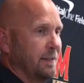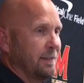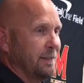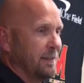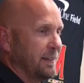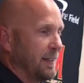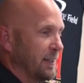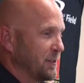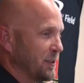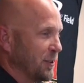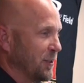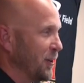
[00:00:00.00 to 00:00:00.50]

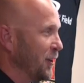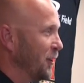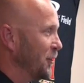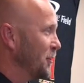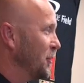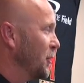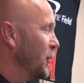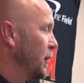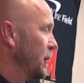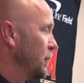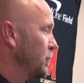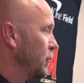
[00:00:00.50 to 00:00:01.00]
that's an
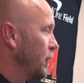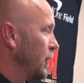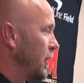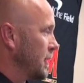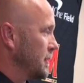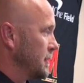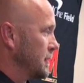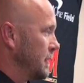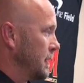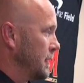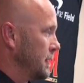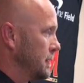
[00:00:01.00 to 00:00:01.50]
ongoing
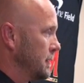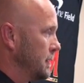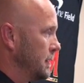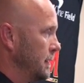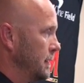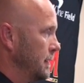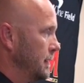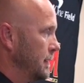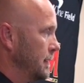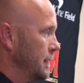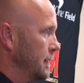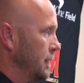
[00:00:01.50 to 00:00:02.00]
process,
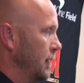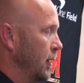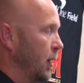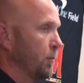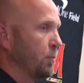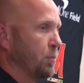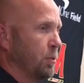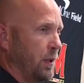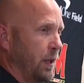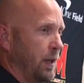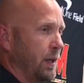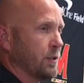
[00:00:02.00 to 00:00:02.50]
and our
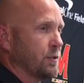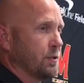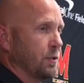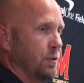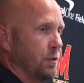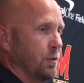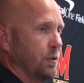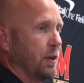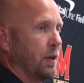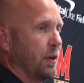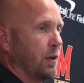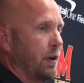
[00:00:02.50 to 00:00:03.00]
players are
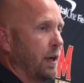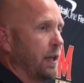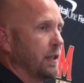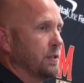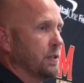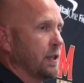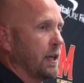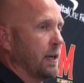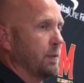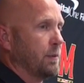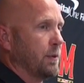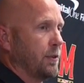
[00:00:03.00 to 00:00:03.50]
doing a great
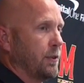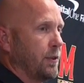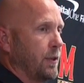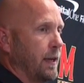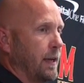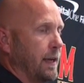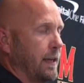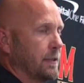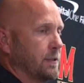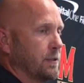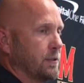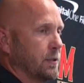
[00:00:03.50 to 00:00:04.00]
job with
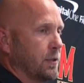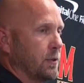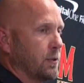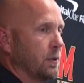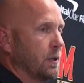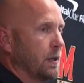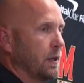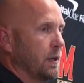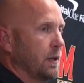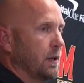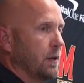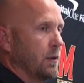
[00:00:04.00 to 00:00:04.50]
that. So
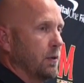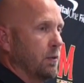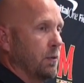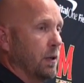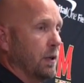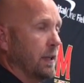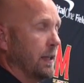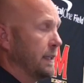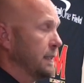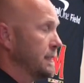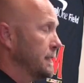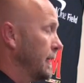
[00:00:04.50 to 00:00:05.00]

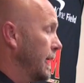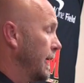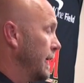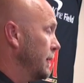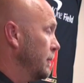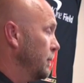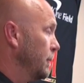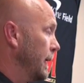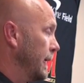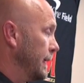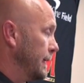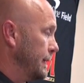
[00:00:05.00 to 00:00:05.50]
really excited
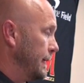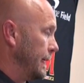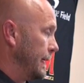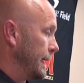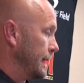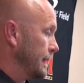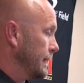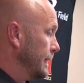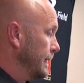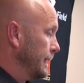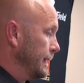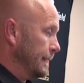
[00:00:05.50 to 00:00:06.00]
about
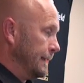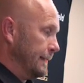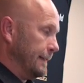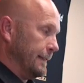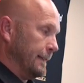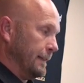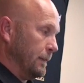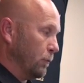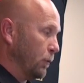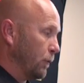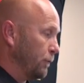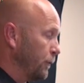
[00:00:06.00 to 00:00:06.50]
that.
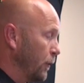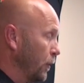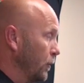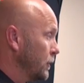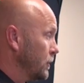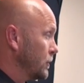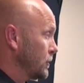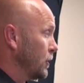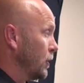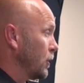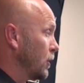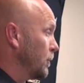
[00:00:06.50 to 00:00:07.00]
We're
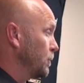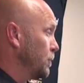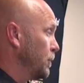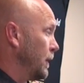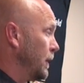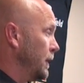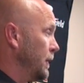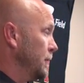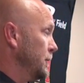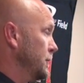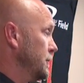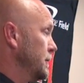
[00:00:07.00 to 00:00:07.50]
focused on our
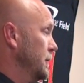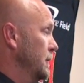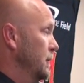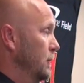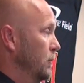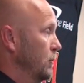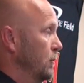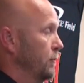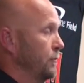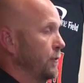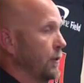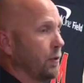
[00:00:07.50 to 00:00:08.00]
players.
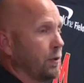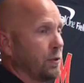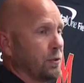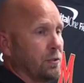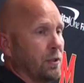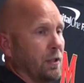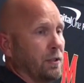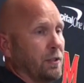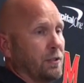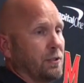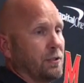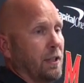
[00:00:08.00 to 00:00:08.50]
We're focused
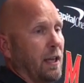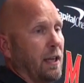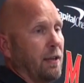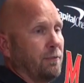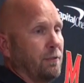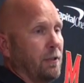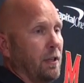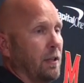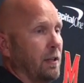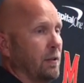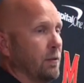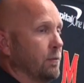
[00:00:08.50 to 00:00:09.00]
on the
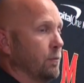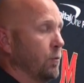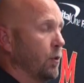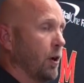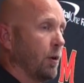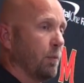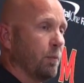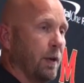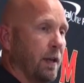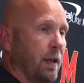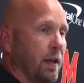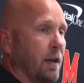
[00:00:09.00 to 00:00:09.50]
safety and
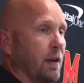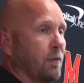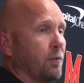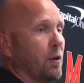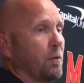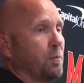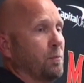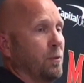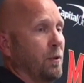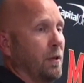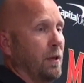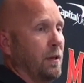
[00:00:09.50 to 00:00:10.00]
well-being of
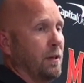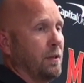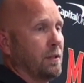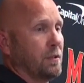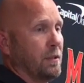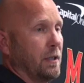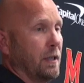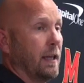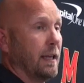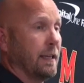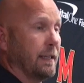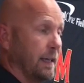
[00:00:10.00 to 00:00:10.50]
our players
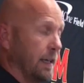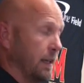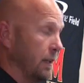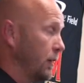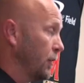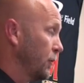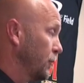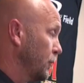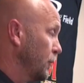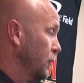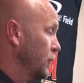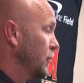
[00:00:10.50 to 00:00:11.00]
and
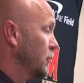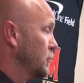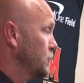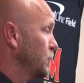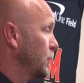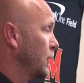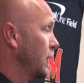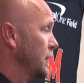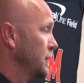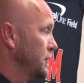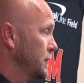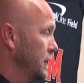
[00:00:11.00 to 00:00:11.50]
getting through this
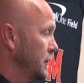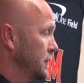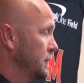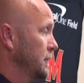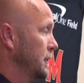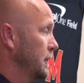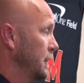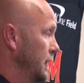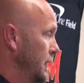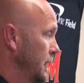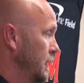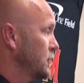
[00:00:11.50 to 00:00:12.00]
process.
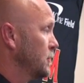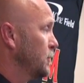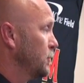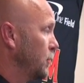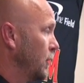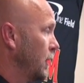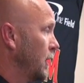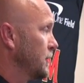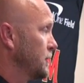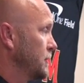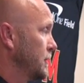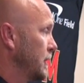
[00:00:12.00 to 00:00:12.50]
And it is a
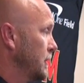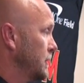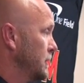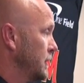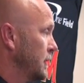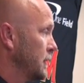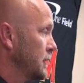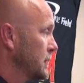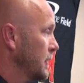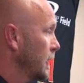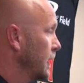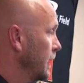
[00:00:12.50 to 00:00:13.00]
process,
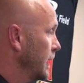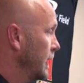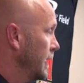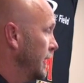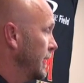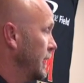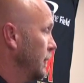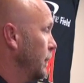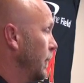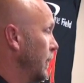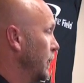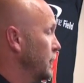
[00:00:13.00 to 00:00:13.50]
as
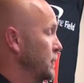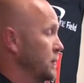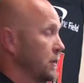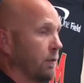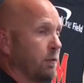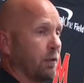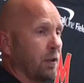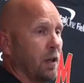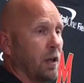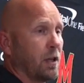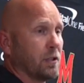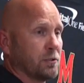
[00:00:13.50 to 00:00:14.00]
anybody who's
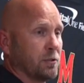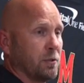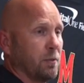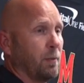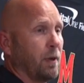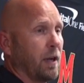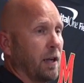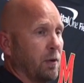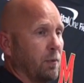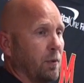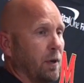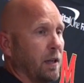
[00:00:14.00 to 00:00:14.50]
ever lost
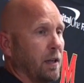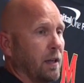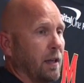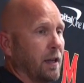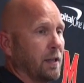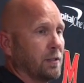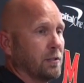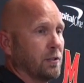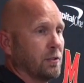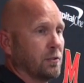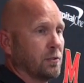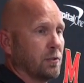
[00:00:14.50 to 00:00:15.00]
somebody
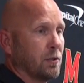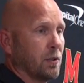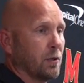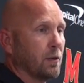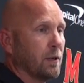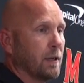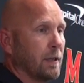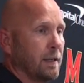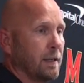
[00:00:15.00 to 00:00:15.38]
realizes. So